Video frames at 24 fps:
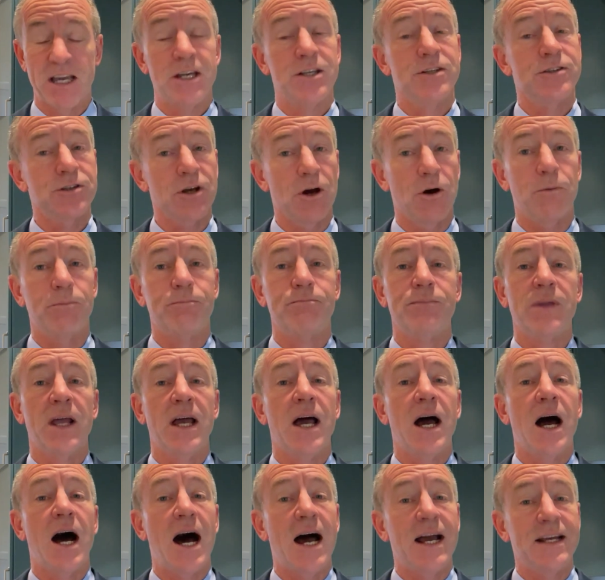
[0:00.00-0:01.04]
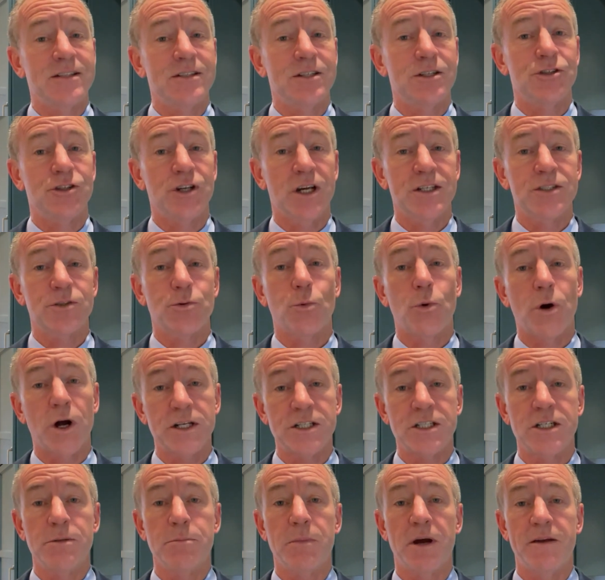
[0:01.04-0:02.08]
So, I suggest
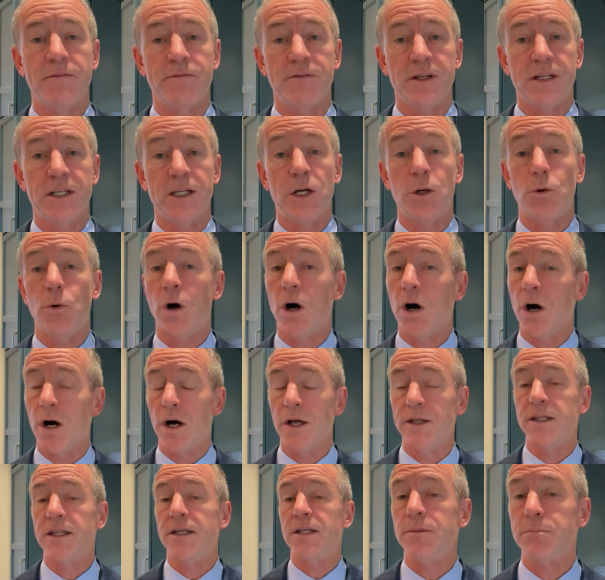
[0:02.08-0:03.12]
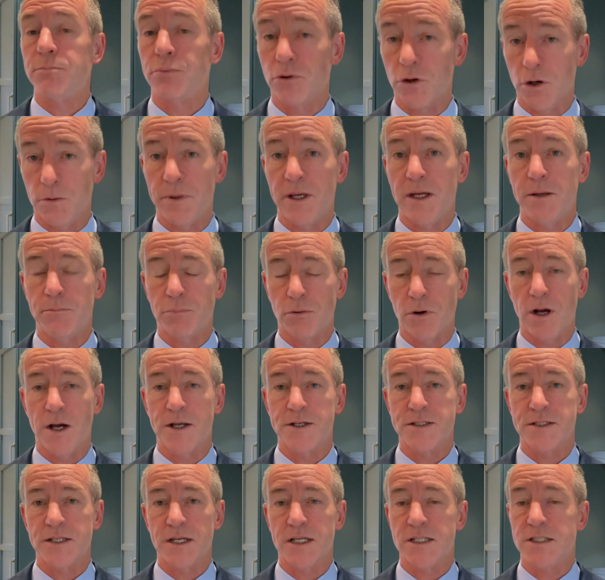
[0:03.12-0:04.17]
watching my video on the probate
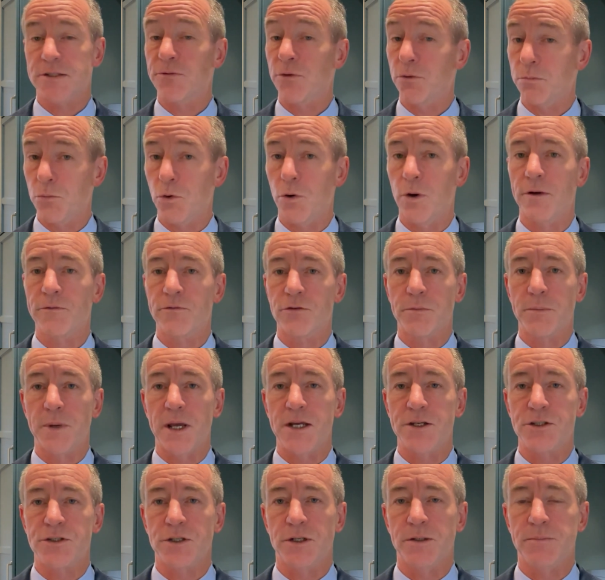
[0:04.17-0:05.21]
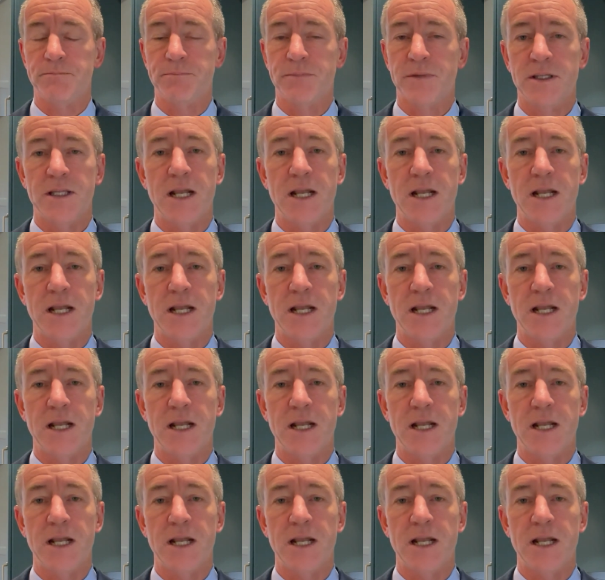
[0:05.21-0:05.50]
process for more information.